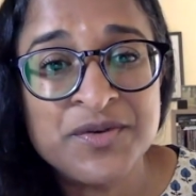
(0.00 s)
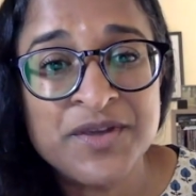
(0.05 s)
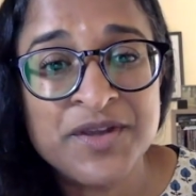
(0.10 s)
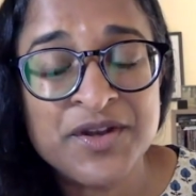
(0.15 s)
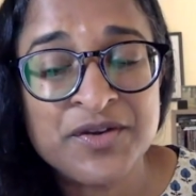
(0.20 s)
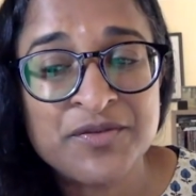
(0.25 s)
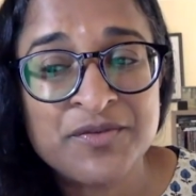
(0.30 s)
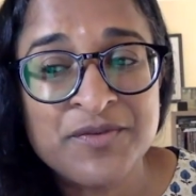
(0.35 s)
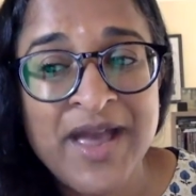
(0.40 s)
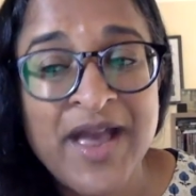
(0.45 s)

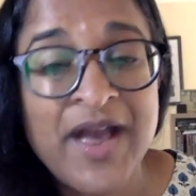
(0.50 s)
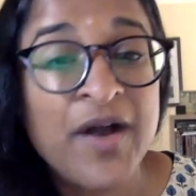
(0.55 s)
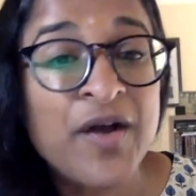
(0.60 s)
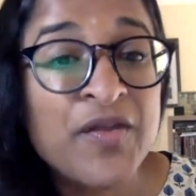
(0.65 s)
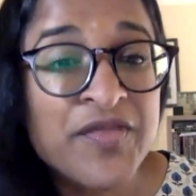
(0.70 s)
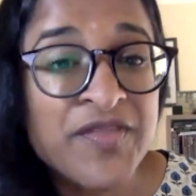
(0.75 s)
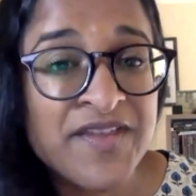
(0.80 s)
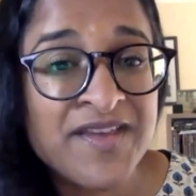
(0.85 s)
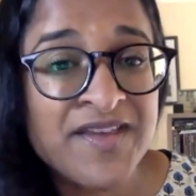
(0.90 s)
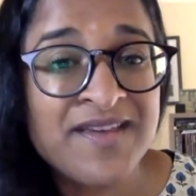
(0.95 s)
you know,
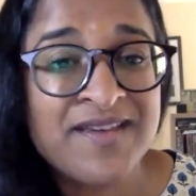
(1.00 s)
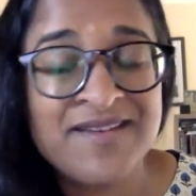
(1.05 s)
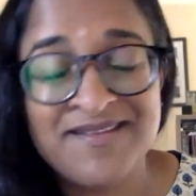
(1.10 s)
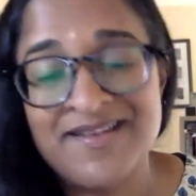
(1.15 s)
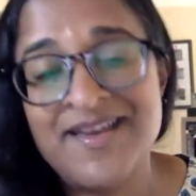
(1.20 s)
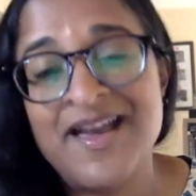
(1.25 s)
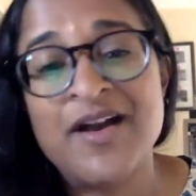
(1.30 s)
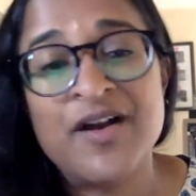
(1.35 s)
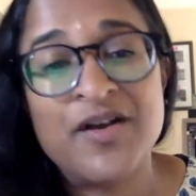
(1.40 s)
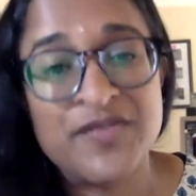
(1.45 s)

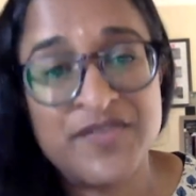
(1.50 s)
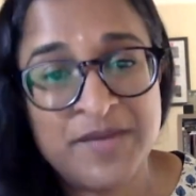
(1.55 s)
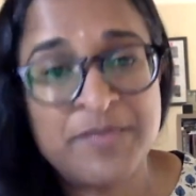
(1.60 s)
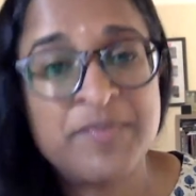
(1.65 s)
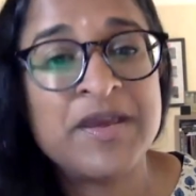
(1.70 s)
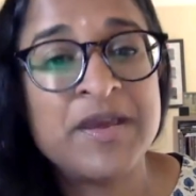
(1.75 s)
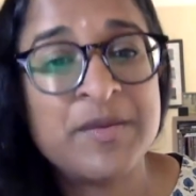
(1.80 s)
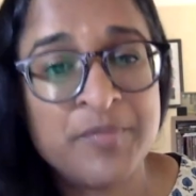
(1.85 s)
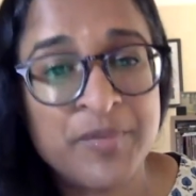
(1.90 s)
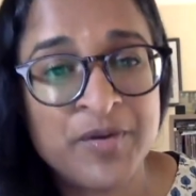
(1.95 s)
healthy,
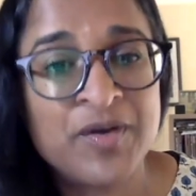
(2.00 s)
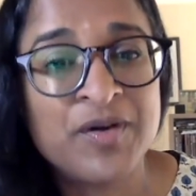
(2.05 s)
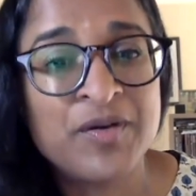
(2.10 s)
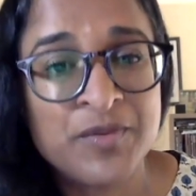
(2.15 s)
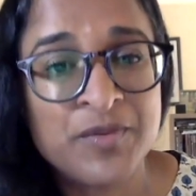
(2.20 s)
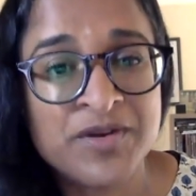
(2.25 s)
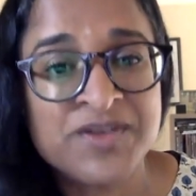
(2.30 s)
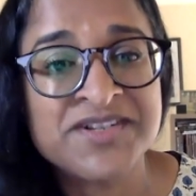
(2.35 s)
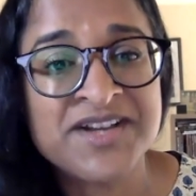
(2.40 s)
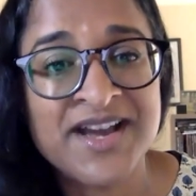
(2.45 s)
healthy
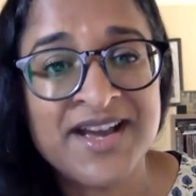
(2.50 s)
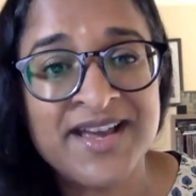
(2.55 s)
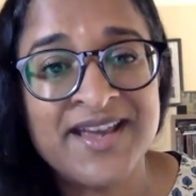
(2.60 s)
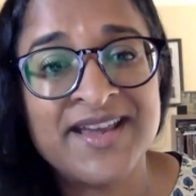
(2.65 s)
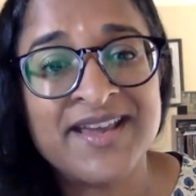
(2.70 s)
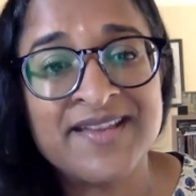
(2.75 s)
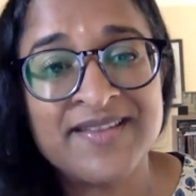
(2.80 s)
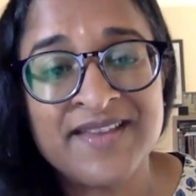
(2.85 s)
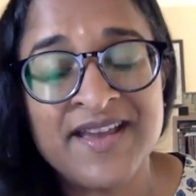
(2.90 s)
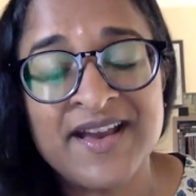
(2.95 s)
people were
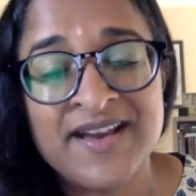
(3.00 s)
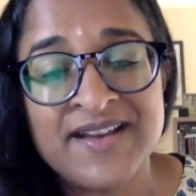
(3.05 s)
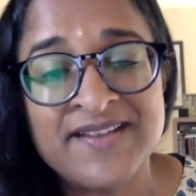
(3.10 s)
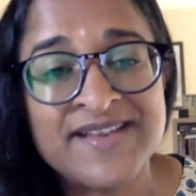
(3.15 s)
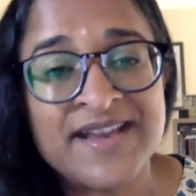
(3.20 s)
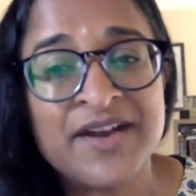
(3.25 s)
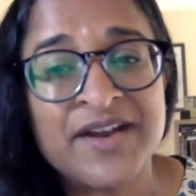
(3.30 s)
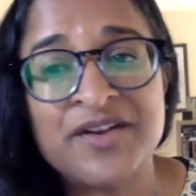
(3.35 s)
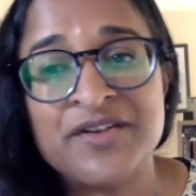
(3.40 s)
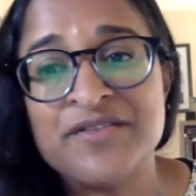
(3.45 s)
dying in
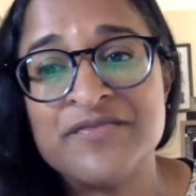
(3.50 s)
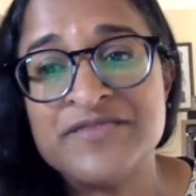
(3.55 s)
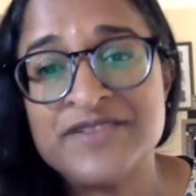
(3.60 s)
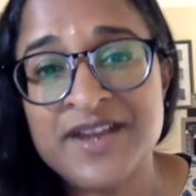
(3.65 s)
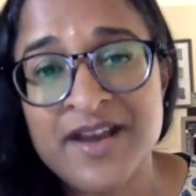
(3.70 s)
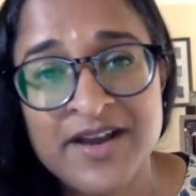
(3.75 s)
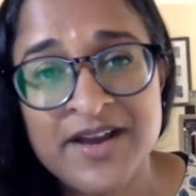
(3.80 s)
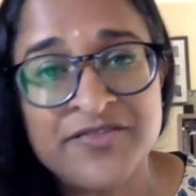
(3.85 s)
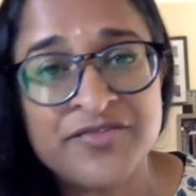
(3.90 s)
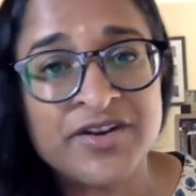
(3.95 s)
lines out of
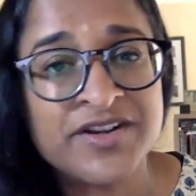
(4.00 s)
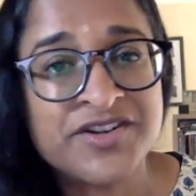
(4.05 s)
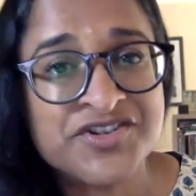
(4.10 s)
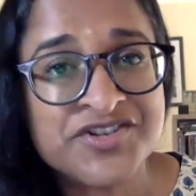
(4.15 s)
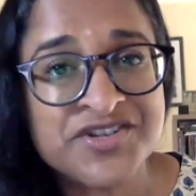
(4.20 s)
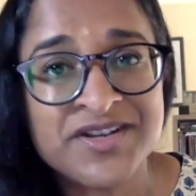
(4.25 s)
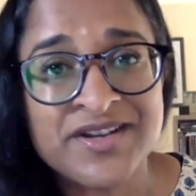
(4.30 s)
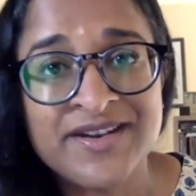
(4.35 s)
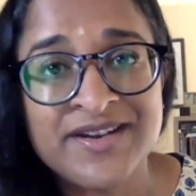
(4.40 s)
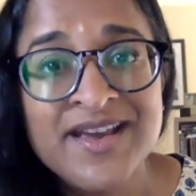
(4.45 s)

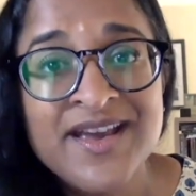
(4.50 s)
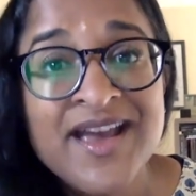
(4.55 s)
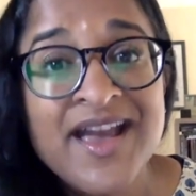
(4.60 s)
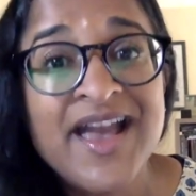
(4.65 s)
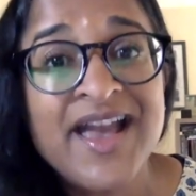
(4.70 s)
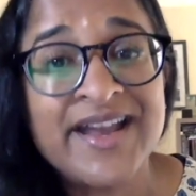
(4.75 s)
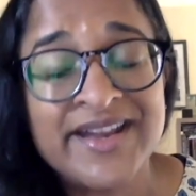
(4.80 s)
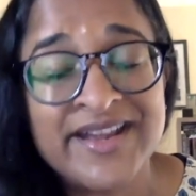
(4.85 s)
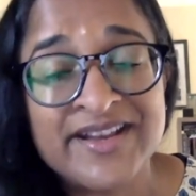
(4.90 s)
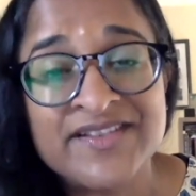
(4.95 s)
dehydration
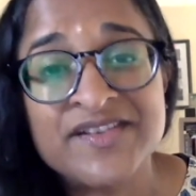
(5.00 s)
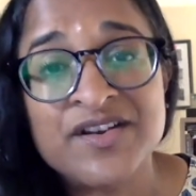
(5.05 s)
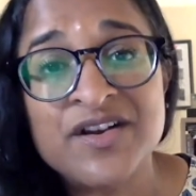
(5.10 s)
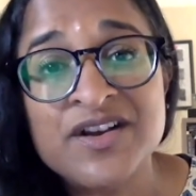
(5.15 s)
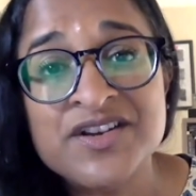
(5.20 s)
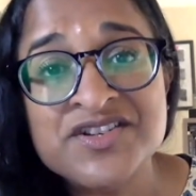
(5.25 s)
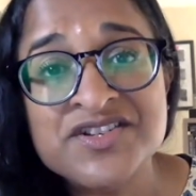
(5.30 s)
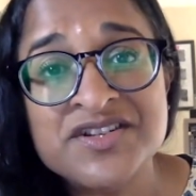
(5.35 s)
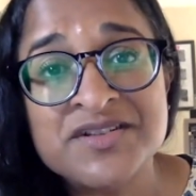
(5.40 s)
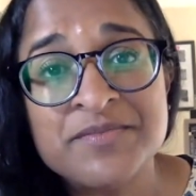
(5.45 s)
and
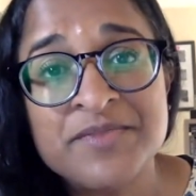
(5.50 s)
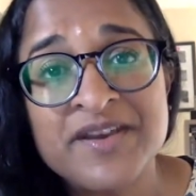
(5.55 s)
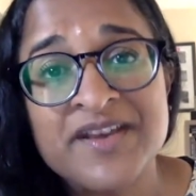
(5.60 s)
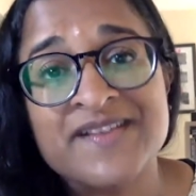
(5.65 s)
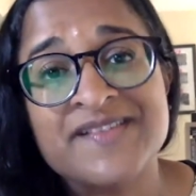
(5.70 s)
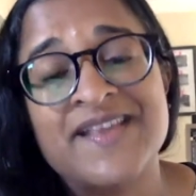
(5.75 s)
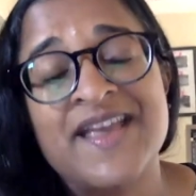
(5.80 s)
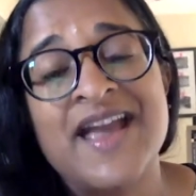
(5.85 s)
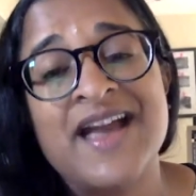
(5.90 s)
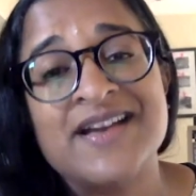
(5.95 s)
exhaustion
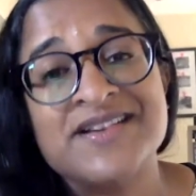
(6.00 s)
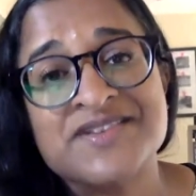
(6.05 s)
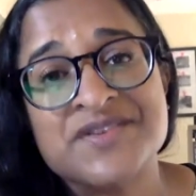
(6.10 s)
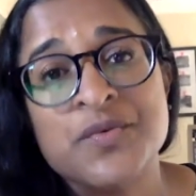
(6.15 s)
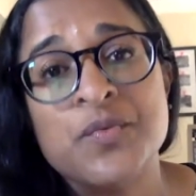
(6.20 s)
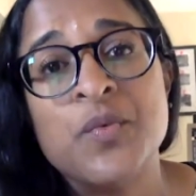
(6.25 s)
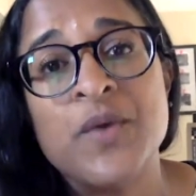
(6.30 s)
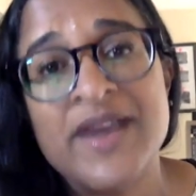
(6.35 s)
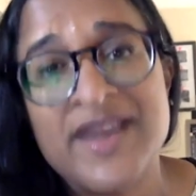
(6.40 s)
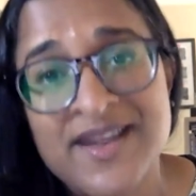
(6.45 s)
because they had
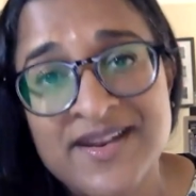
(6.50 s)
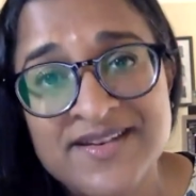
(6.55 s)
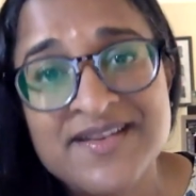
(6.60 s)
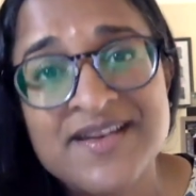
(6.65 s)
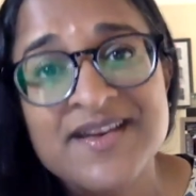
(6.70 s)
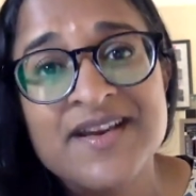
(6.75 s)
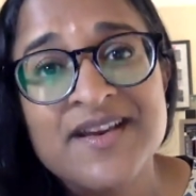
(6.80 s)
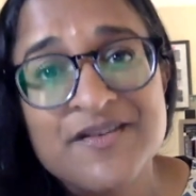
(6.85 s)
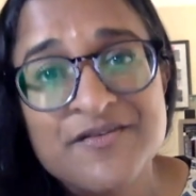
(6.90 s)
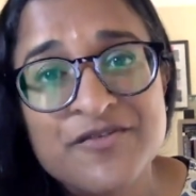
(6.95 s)
to
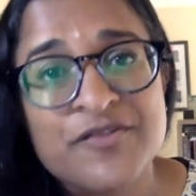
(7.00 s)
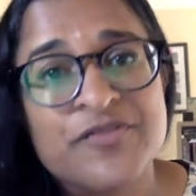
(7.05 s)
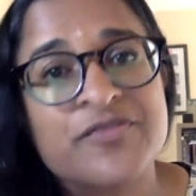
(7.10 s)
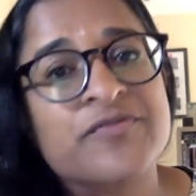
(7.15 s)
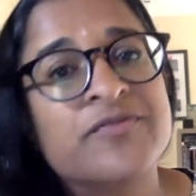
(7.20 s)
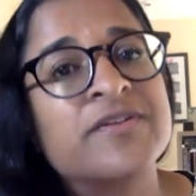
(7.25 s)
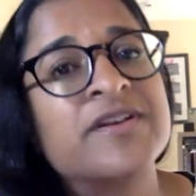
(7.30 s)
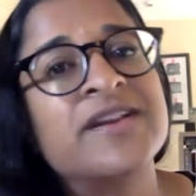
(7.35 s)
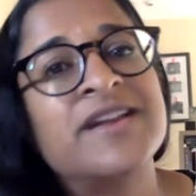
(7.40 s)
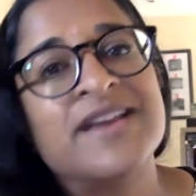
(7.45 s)
wait for
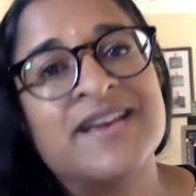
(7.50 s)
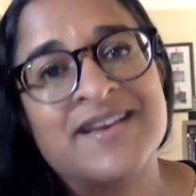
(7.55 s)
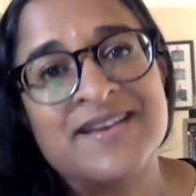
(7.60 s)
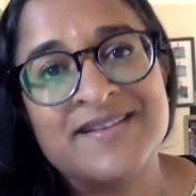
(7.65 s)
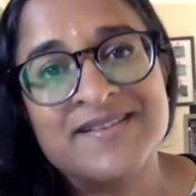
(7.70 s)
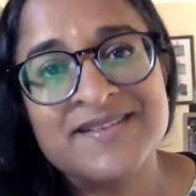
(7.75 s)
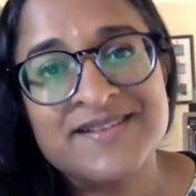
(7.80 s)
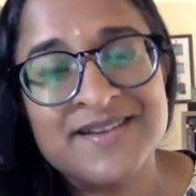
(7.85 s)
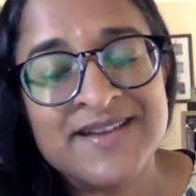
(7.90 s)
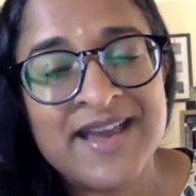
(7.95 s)
three
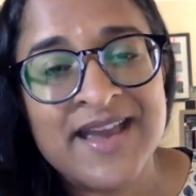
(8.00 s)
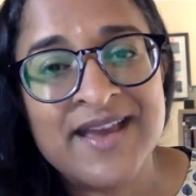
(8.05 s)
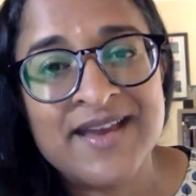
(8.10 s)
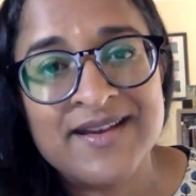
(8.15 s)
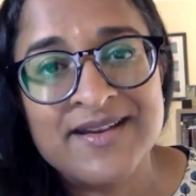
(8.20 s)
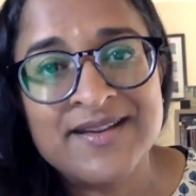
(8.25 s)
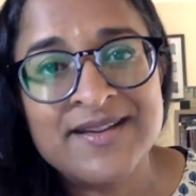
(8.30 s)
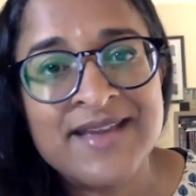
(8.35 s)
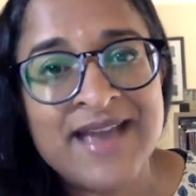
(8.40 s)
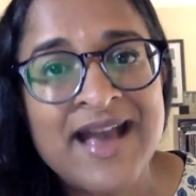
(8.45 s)
days to
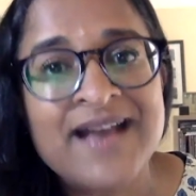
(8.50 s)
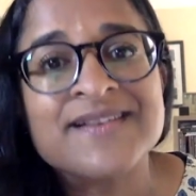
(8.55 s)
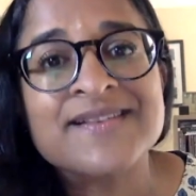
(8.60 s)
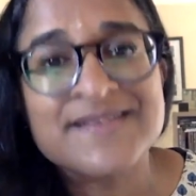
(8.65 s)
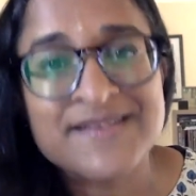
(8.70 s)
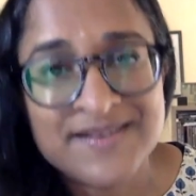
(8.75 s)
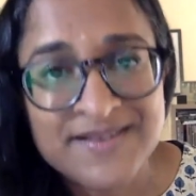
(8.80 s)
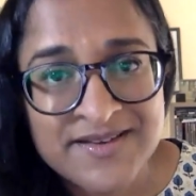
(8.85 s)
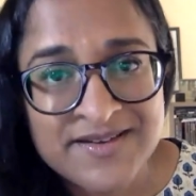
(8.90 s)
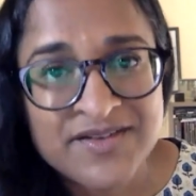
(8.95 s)
get
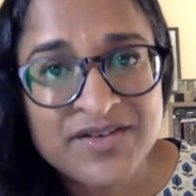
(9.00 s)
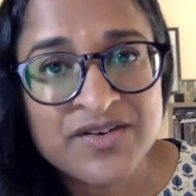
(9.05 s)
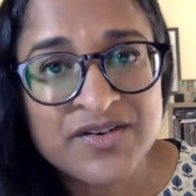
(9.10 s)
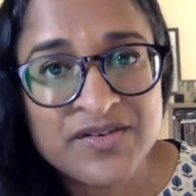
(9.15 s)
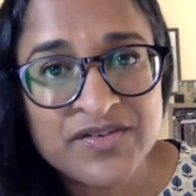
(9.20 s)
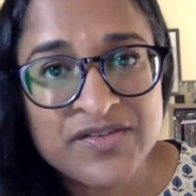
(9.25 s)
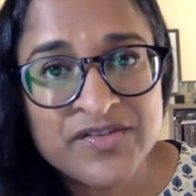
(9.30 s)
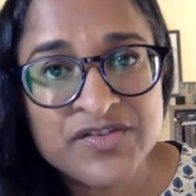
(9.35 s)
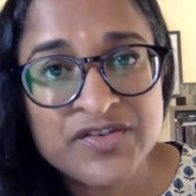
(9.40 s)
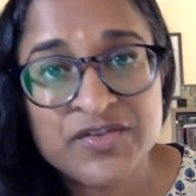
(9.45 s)
gas
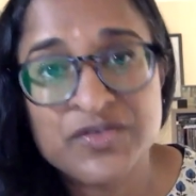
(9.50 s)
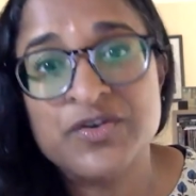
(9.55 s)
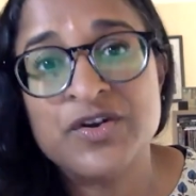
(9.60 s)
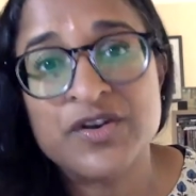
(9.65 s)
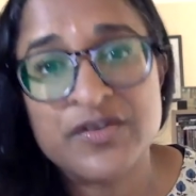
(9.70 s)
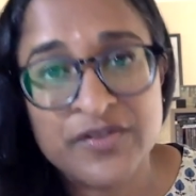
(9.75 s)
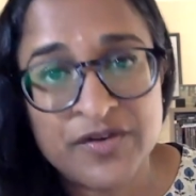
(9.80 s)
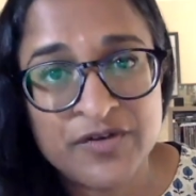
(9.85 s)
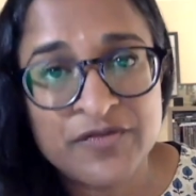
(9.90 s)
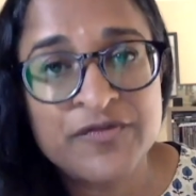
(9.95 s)
cylinders to
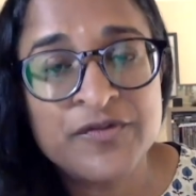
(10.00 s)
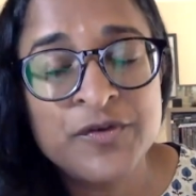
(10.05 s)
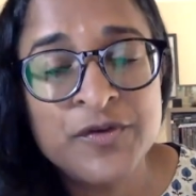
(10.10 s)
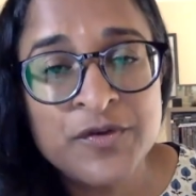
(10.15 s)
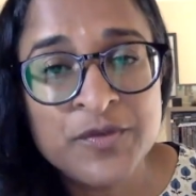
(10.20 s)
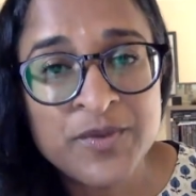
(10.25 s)
cook their